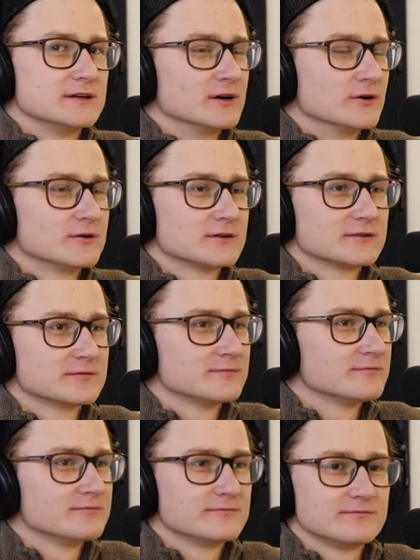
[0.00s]
you know,
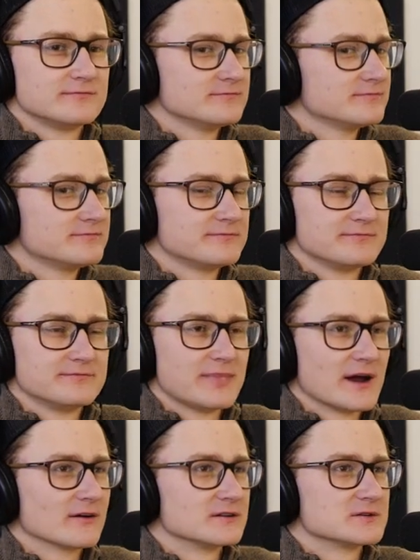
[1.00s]

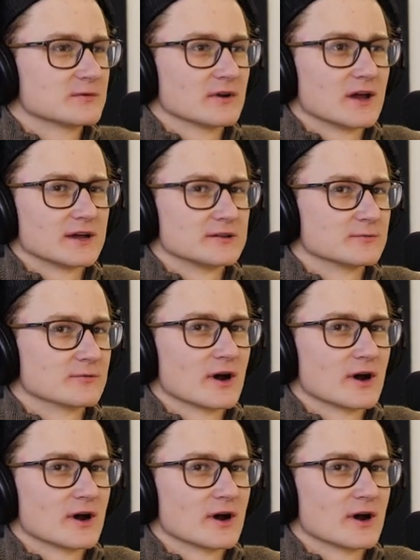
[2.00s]
parents were like,